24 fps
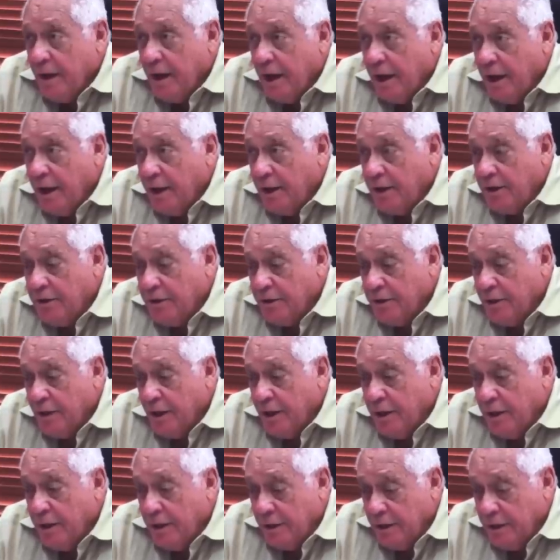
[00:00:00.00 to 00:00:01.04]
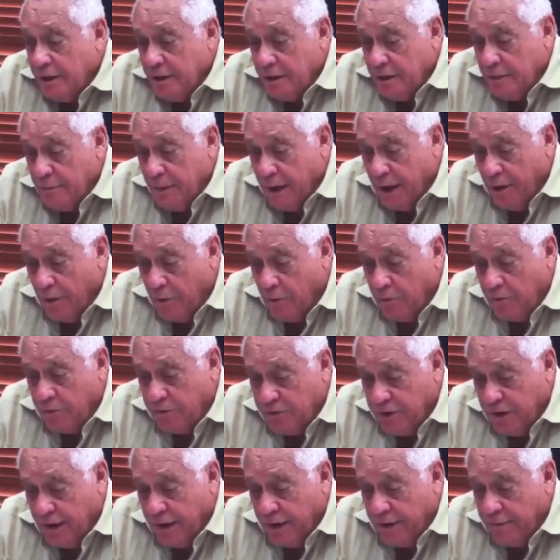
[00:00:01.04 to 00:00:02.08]
And in my own
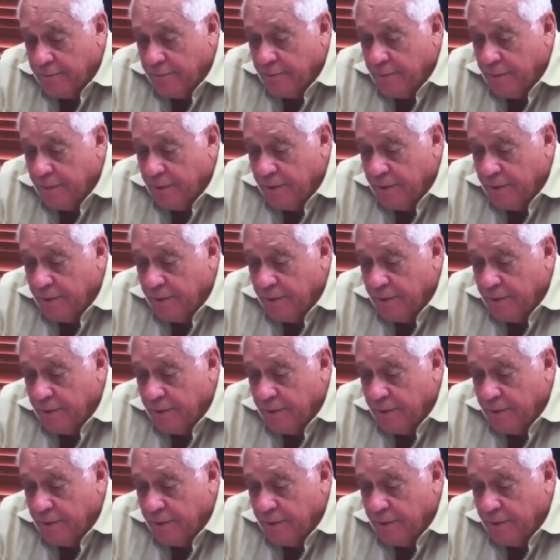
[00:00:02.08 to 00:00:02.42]
time,